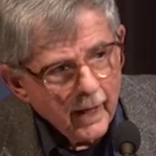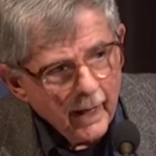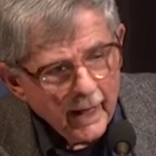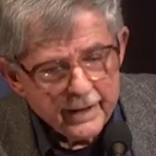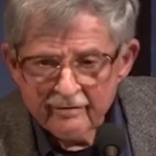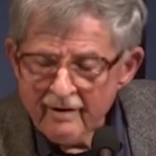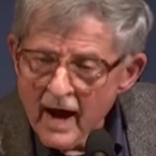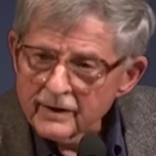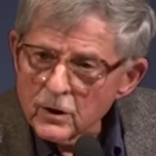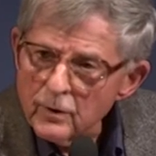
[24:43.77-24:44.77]
And the
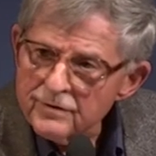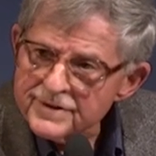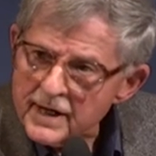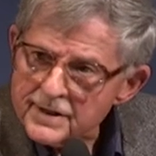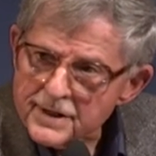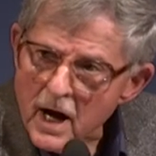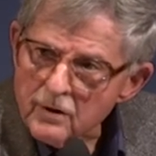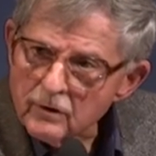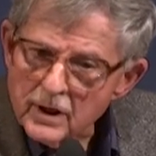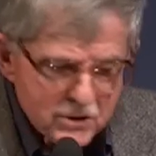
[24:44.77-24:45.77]
fact that we've set aside
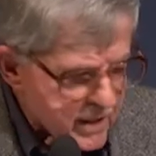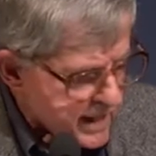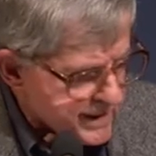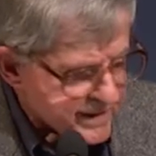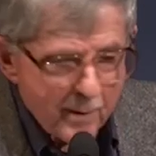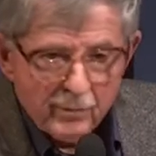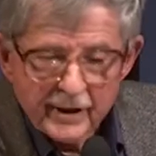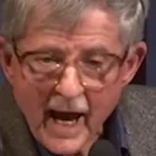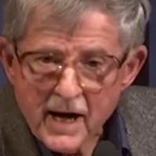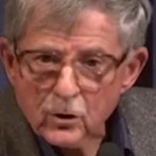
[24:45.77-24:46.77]
religion as a separate
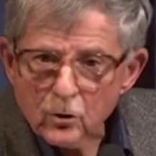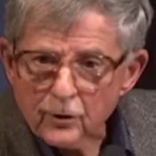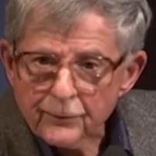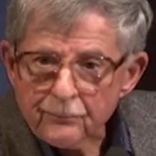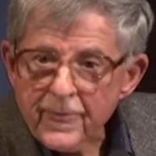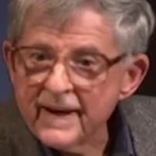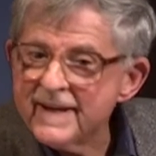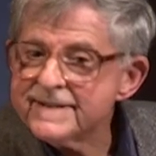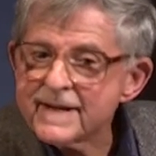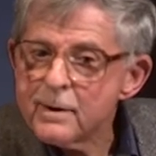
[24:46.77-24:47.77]
category
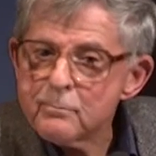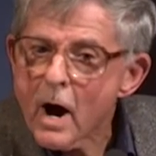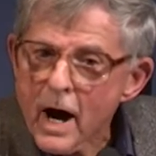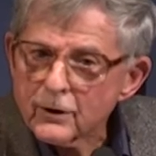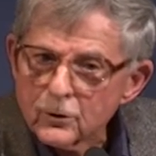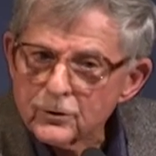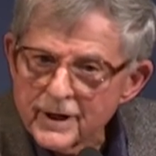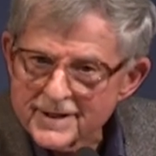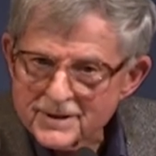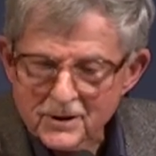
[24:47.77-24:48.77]
is a
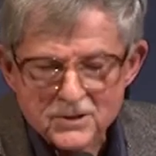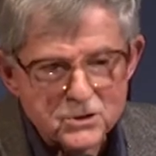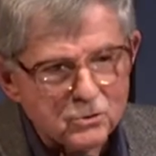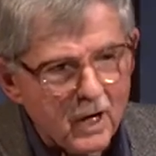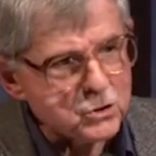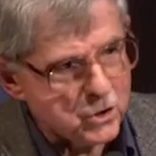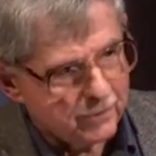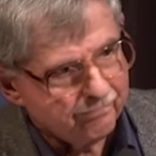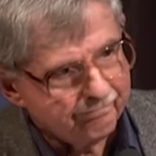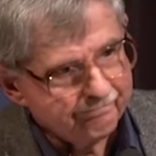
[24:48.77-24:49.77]
modernist construction.